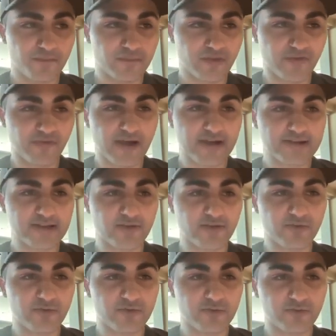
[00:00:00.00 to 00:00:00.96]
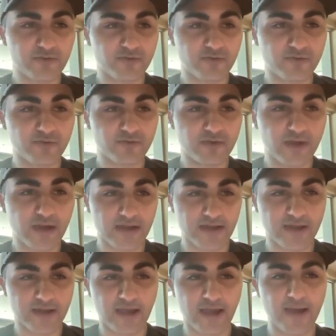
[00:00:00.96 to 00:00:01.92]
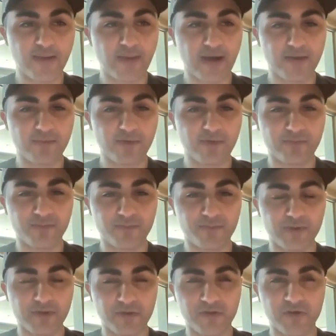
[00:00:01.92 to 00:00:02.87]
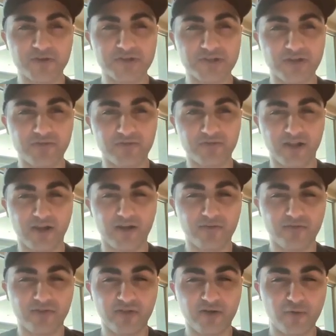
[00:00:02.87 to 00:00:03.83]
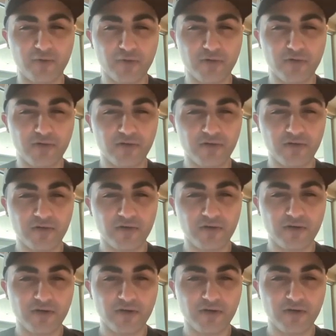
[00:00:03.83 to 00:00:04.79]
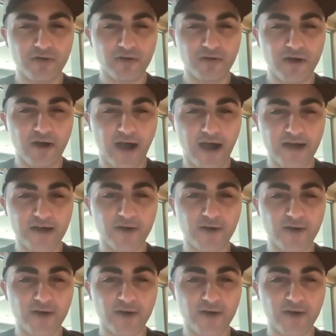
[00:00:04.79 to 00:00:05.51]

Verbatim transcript: the fact that it came out of a position of love, though, I don't